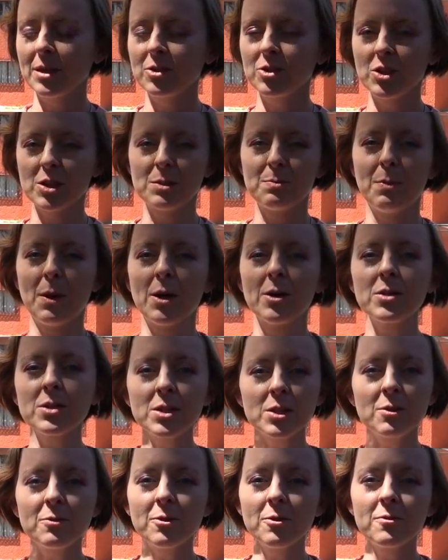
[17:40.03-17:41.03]
just
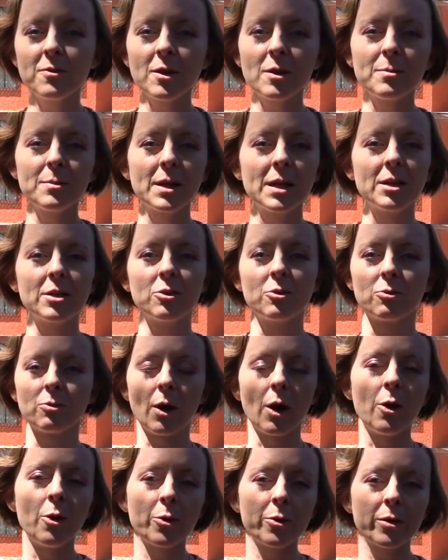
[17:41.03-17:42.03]
personal fulfillment,
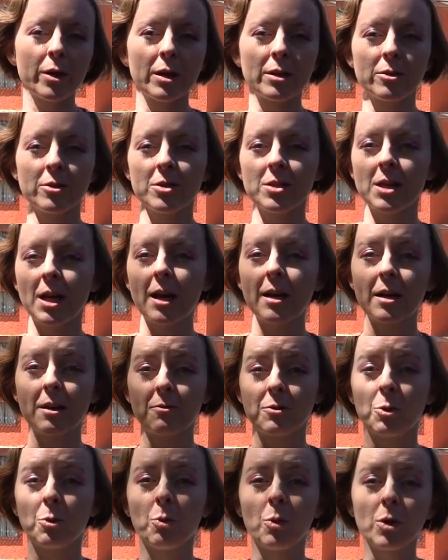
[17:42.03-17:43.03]
growth, understanding
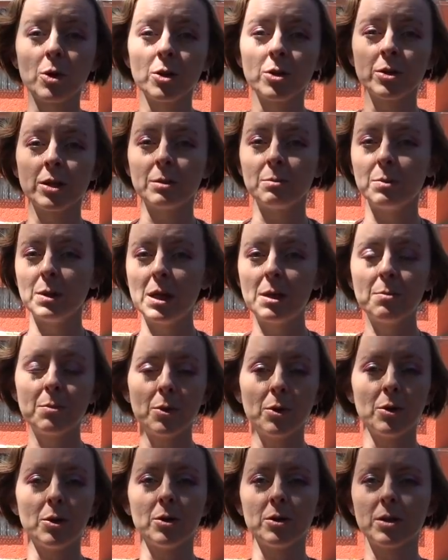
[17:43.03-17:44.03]
of the world and
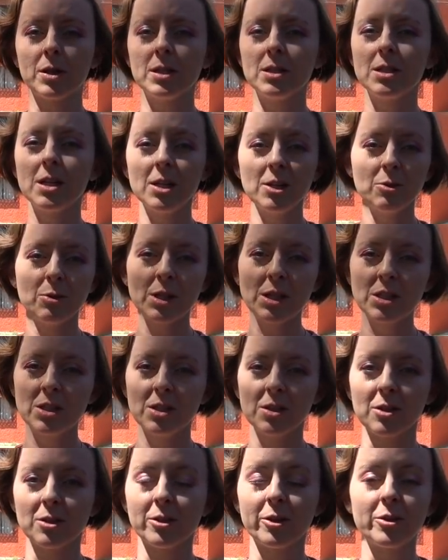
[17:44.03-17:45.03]
people, continuing
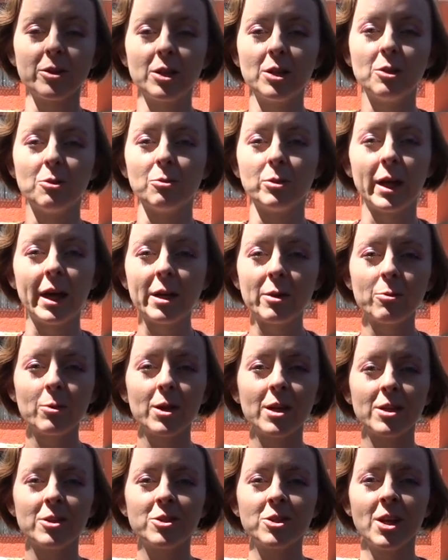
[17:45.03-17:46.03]
to learn a new
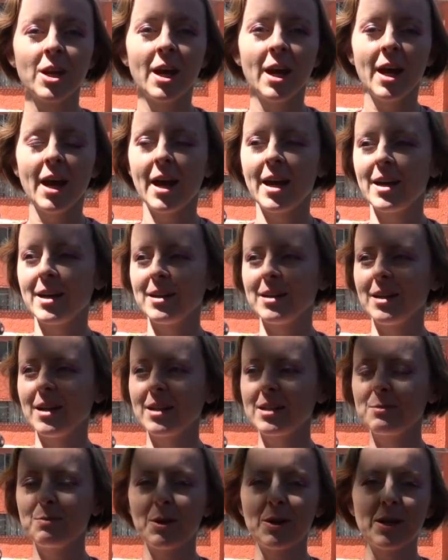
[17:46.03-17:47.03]
language and
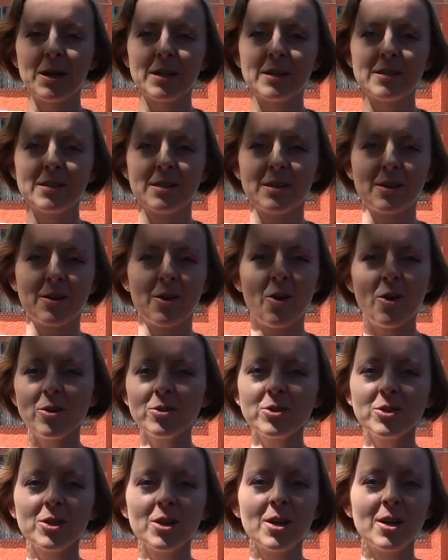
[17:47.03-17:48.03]
experience the
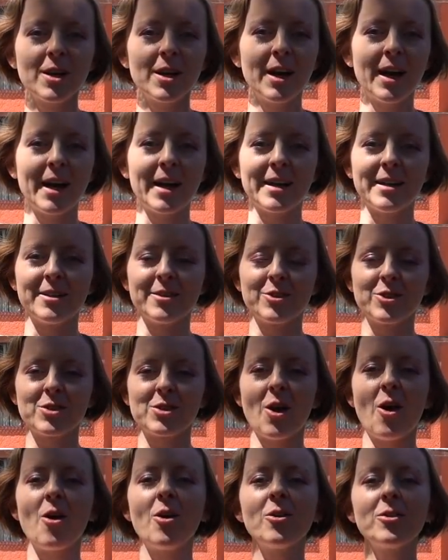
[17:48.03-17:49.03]
culture, and just
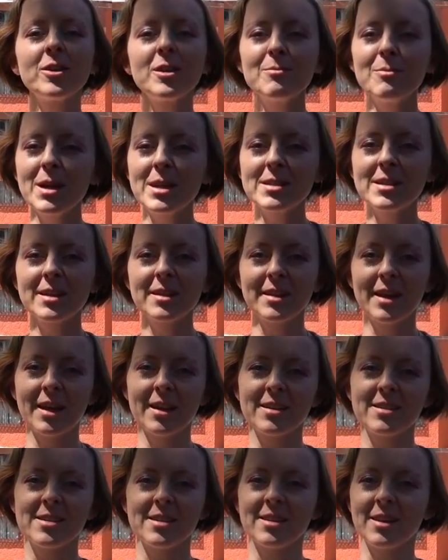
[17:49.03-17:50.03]
all the amazing
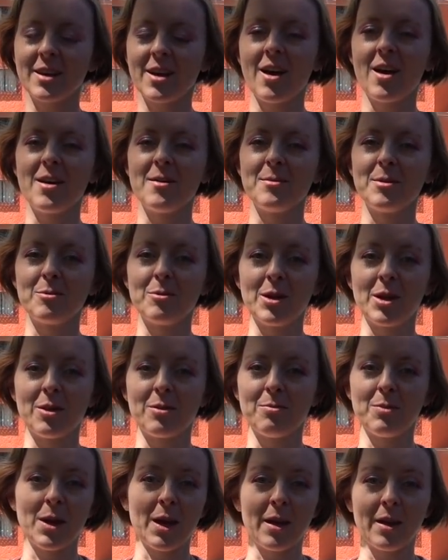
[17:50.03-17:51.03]
things that come
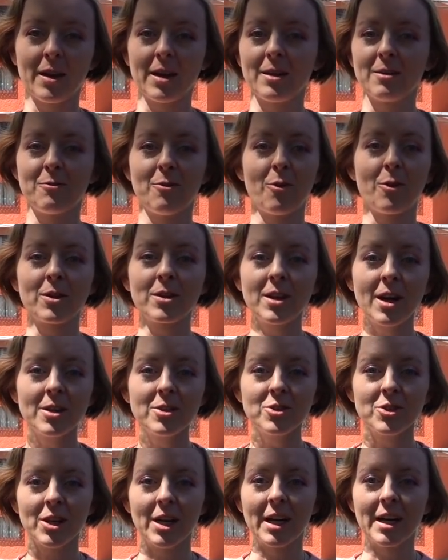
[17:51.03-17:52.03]
with being in a foreign
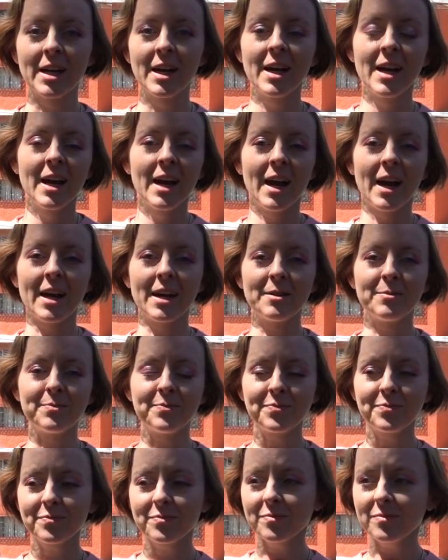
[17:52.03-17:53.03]
country. And